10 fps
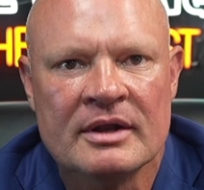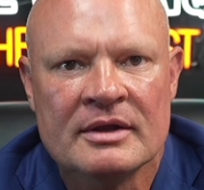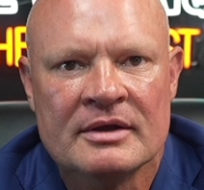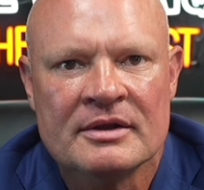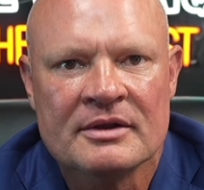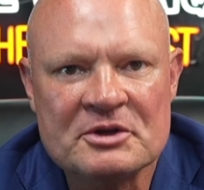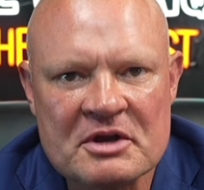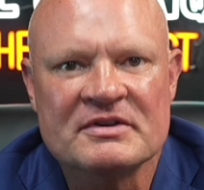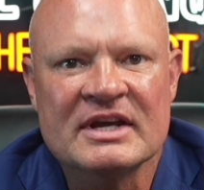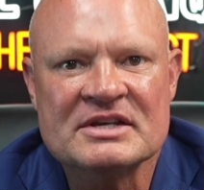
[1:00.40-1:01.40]
Like, do you ever
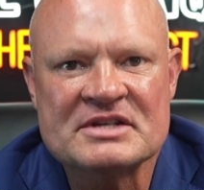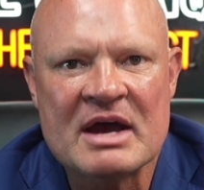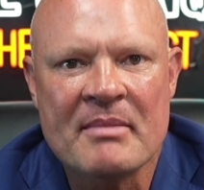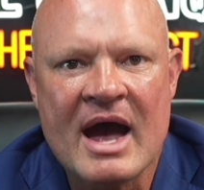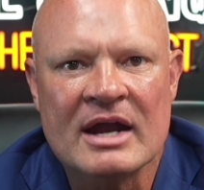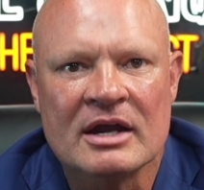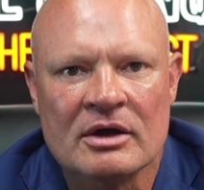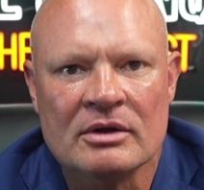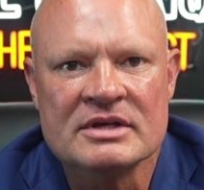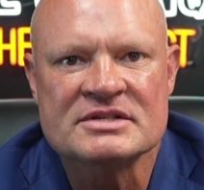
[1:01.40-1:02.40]
take a step back and go,
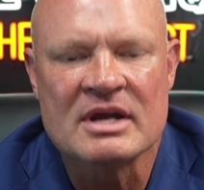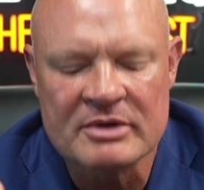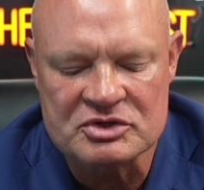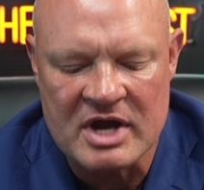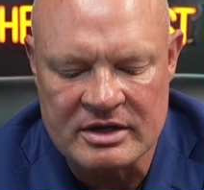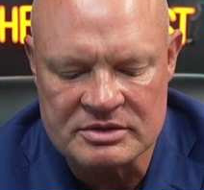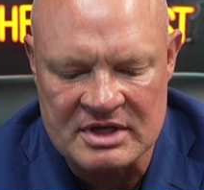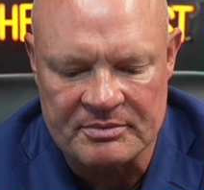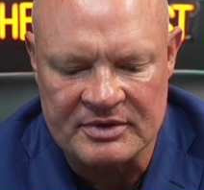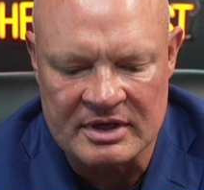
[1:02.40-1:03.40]
listen, I'm going to try to do
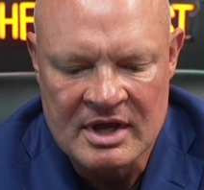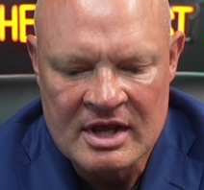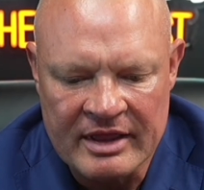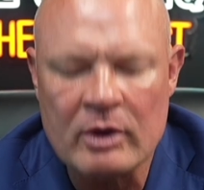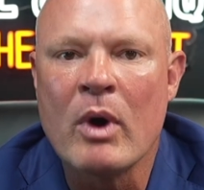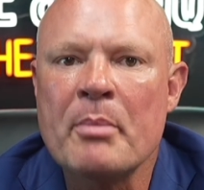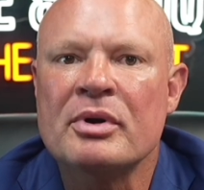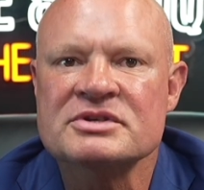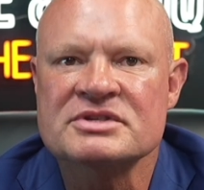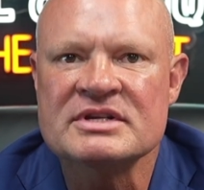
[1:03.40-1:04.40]
something? Like, what
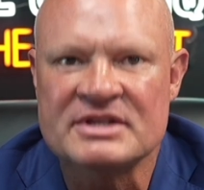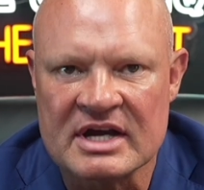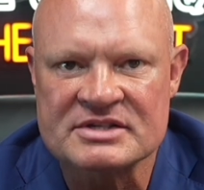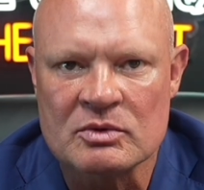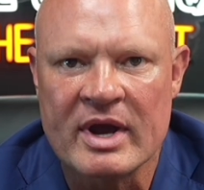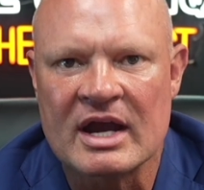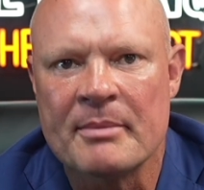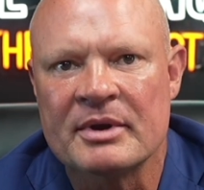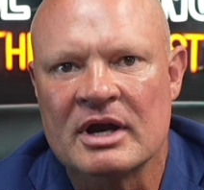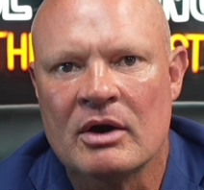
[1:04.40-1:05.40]
person doesn't wake up and
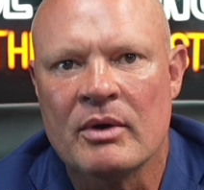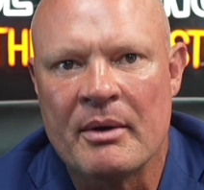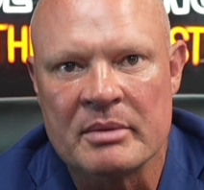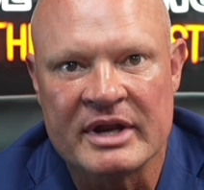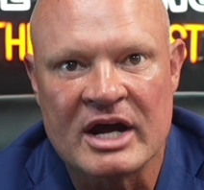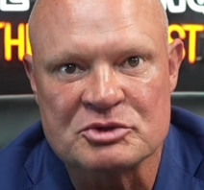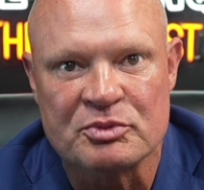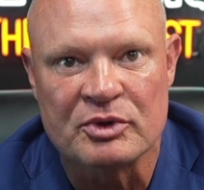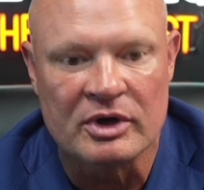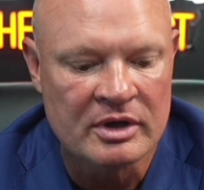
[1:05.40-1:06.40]
go, I want to be an
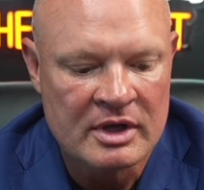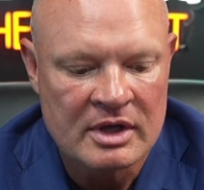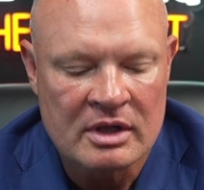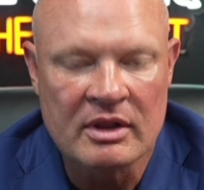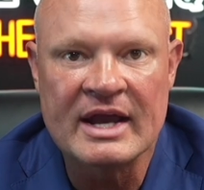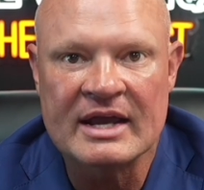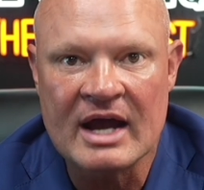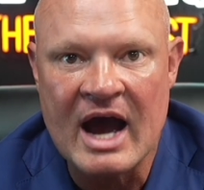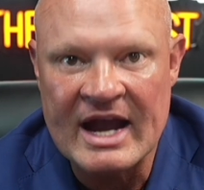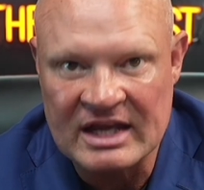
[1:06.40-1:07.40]
entrepreneur? Like,
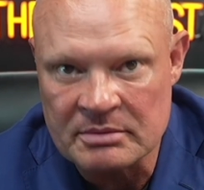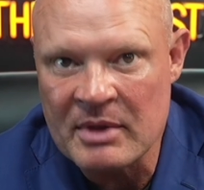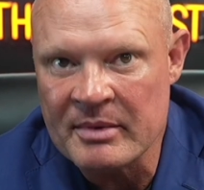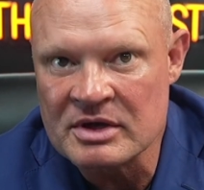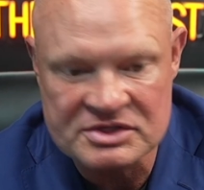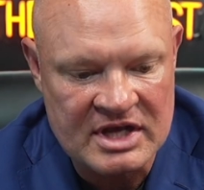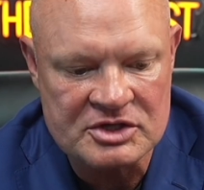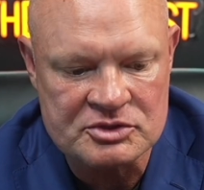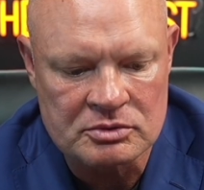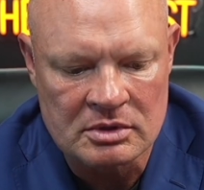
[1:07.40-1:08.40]
I get to make my own
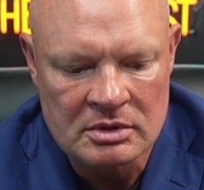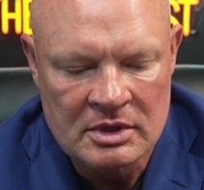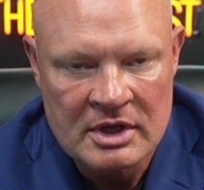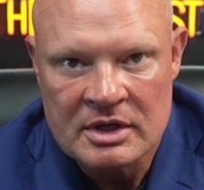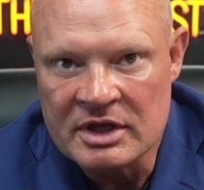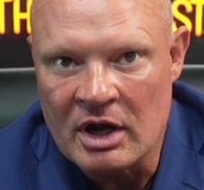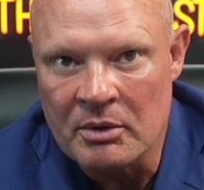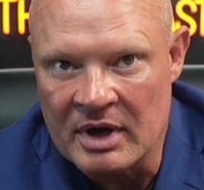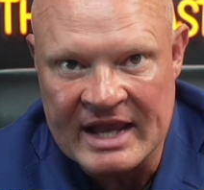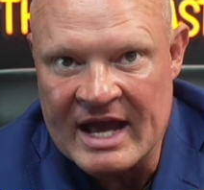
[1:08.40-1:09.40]
schedule you know,
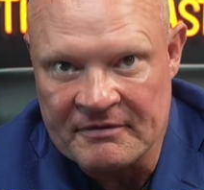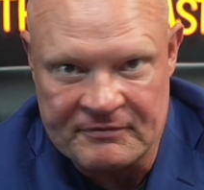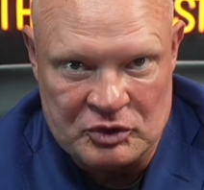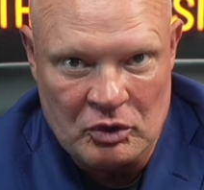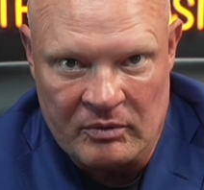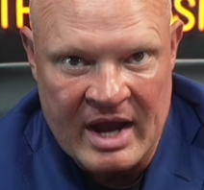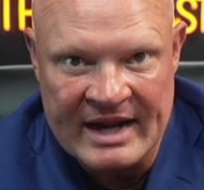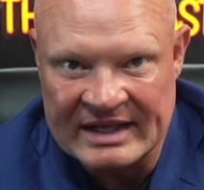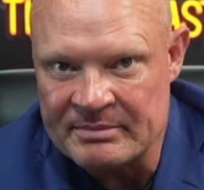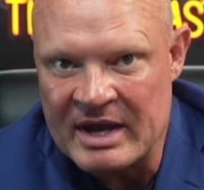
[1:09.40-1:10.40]
again, if you do it right, I get to
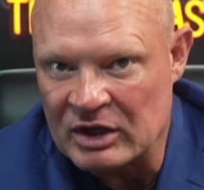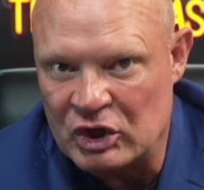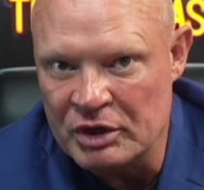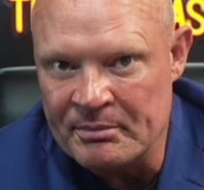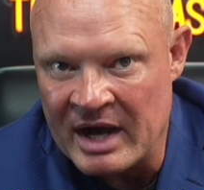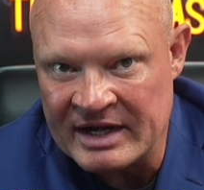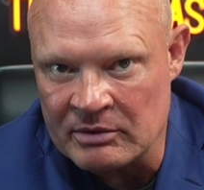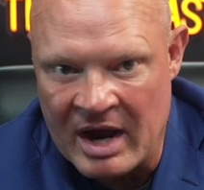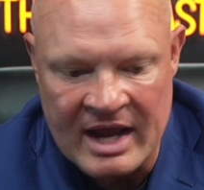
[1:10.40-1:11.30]
make good money, right?